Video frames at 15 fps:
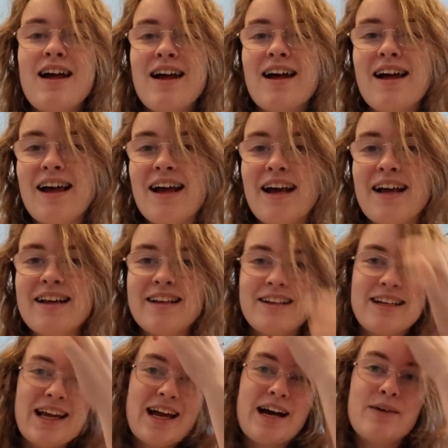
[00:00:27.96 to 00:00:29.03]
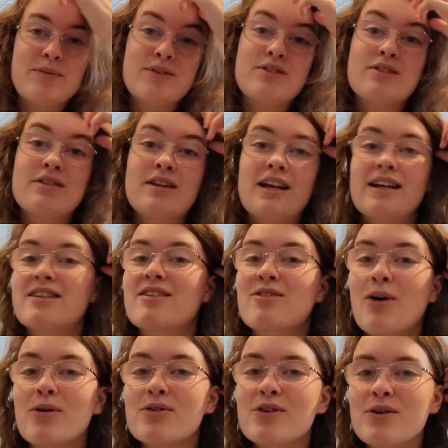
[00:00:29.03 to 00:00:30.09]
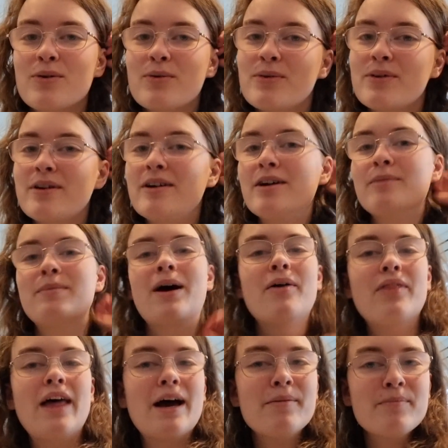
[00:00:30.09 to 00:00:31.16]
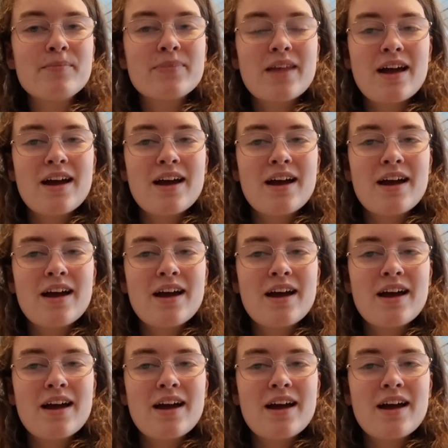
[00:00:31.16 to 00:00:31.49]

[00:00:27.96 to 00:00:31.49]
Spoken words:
And yeah, I would like to talk to you about them.